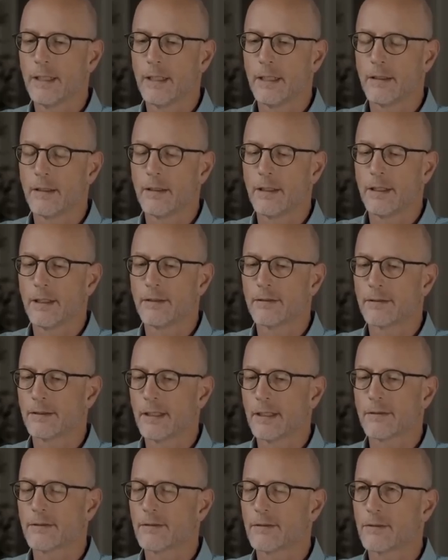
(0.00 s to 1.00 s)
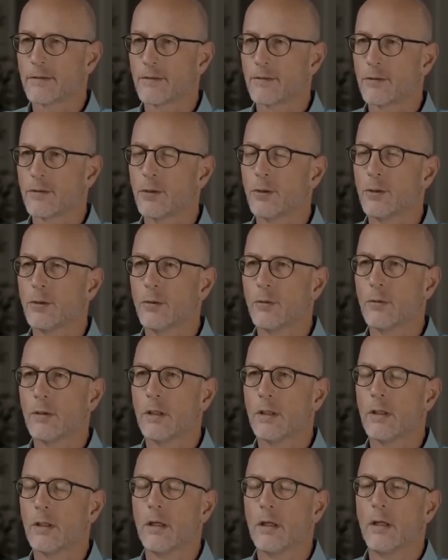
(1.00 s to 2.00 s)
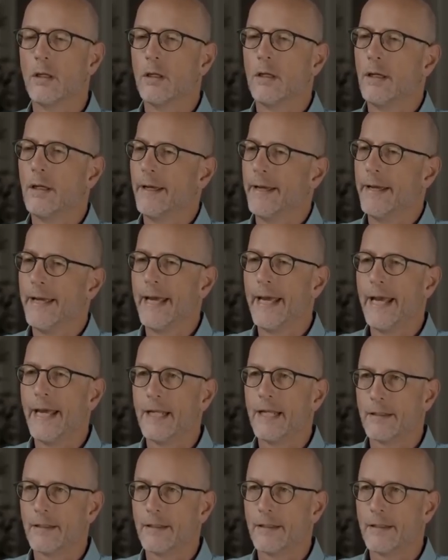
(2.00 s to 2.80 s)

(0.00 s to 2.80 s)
It exists to aid